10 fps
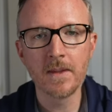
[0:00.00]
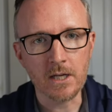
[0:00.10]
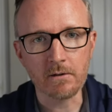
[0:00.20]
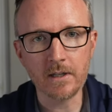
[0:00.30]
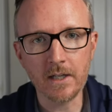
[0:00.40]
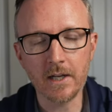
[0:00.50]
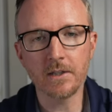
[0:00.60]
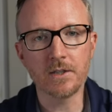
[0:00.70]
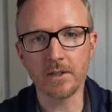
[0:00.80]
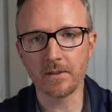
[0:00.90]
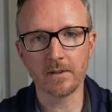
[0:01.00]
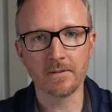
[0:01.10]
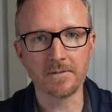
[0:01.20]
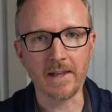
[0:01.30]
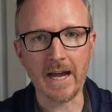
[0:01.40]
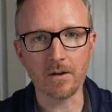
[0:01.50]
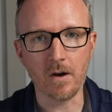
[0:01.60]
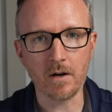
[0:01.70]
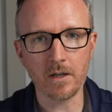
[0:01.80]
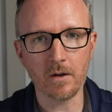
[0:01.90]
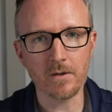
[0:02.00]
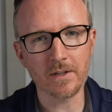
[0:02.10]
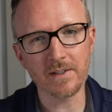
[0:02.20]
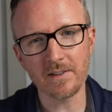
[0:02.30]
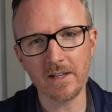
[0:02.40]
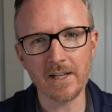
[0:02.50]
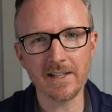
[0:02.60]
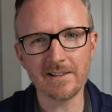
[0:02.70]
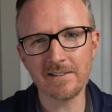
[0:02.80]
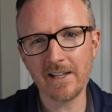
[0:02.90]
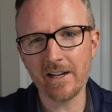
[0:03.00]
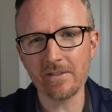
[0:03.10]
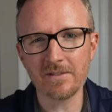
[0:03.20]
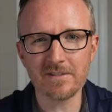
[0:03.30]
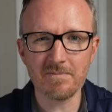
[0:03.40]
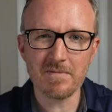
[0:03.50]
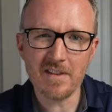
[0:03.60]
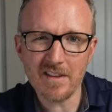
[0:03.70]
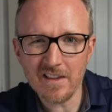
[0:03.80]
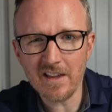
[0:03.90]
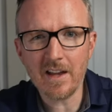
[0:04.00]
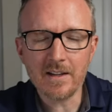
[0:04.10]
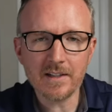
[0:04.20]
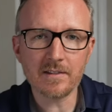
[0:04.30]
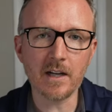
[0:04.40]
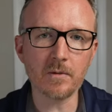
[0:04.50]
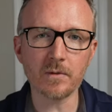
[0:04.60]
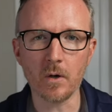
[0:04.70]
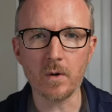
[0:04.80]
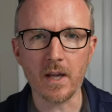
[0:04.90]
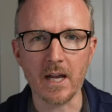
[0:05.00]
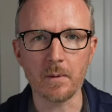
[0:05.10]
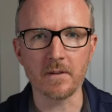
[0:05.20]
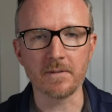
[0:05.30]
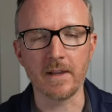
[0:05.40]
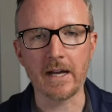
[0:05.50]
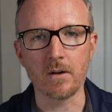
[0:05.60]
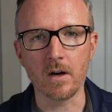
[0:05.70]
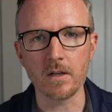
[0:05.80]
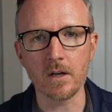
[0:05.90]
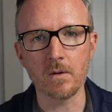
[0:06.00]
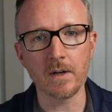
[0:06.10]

Here it is, just flat audio. You could see it sounds okay with the flat audio.